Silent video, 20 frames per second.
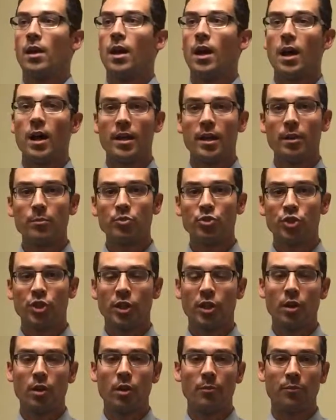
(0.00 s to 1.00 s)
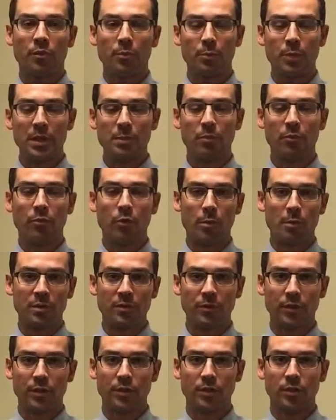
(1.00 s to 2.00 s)
Hi, I'm Gio. I'm from Peak Performance
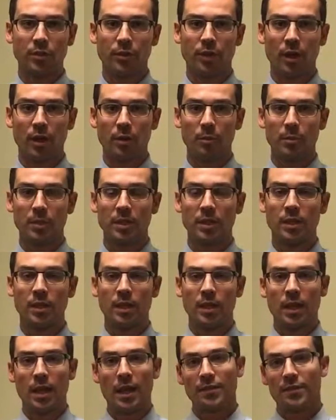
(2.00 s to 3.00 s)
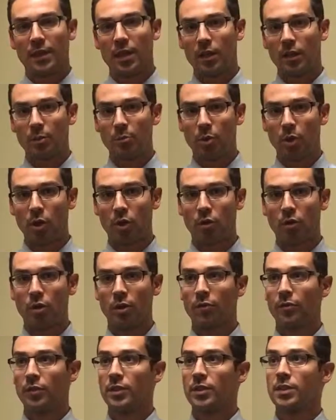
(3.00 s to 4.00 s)
Physical Therapy at the Island Park
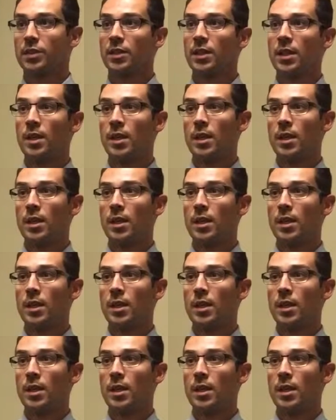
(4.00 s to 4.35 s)
office.